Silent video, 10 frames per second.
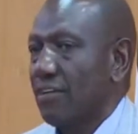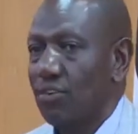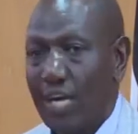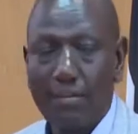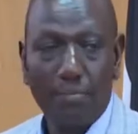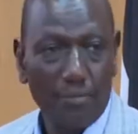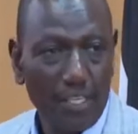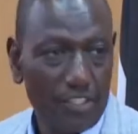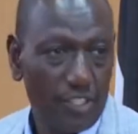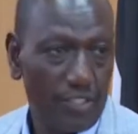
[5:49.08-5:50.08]
You heard me
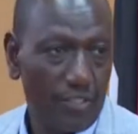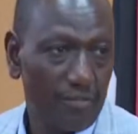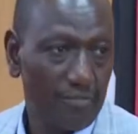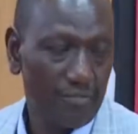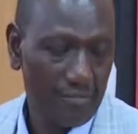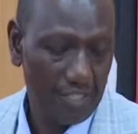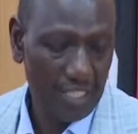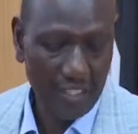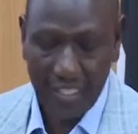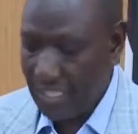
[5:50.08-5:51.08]
mention
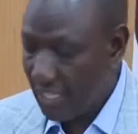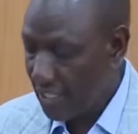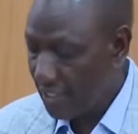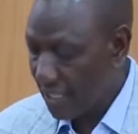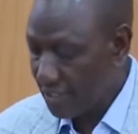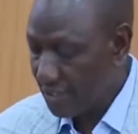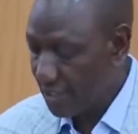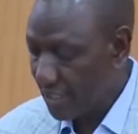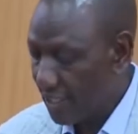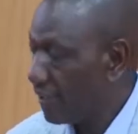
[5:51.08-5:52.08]
the other day
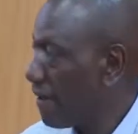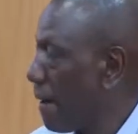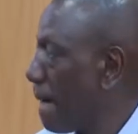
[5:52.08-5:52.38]
that